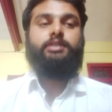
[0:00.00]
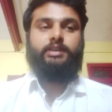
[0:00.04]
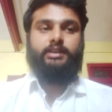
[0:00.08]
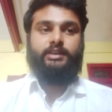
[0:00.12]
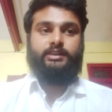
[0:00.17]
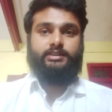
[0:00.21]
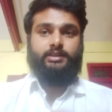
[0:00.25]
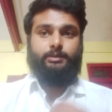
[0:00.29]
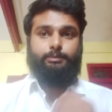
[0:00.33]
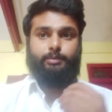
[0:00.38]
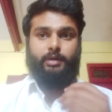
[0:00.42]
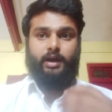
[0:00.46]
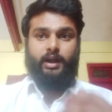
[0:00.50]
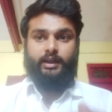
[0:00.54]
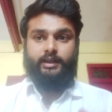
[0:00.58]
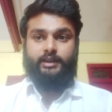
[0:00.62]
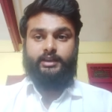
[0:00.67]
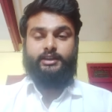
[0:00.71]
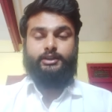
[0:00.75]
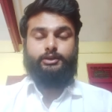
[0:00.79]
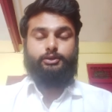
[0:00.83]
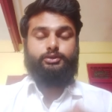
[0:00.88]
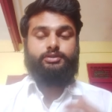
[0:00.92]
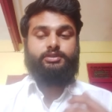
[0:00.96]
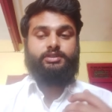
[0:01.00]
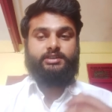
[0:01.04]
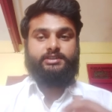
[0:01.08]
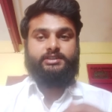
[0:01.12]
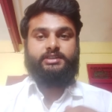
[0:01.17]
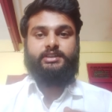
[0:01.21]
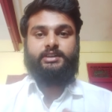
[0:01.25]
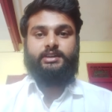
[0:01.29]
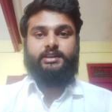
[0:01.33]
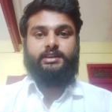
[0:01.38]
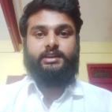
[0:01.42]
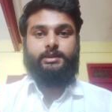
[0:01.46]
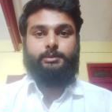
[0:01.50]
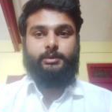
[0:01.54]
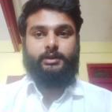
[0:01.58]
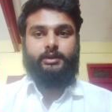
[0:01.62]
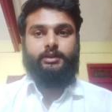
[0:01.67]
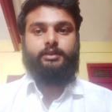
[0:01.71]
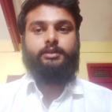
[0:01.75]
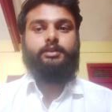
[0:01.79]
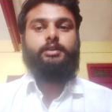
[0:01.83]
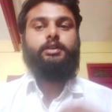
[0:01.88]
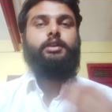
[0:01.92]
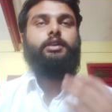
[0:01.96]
is a party to such an agreement.